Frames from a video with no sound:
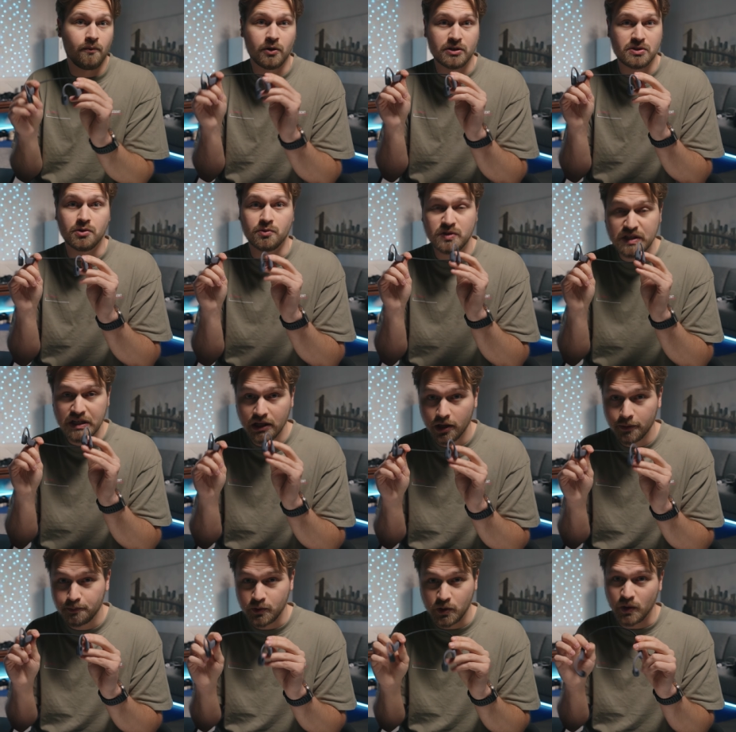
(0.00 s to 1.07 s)
was no seal
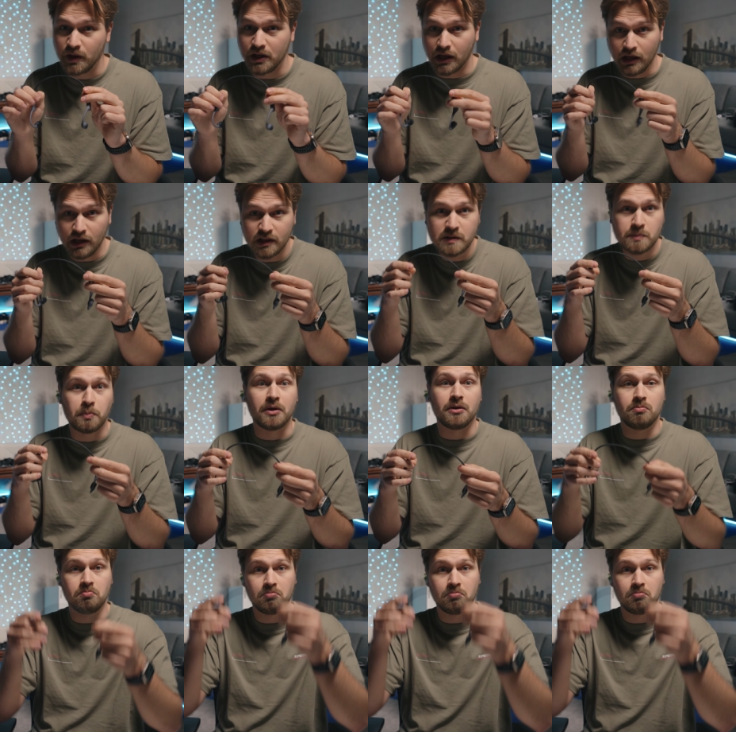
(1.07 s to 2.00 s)
to the ears, but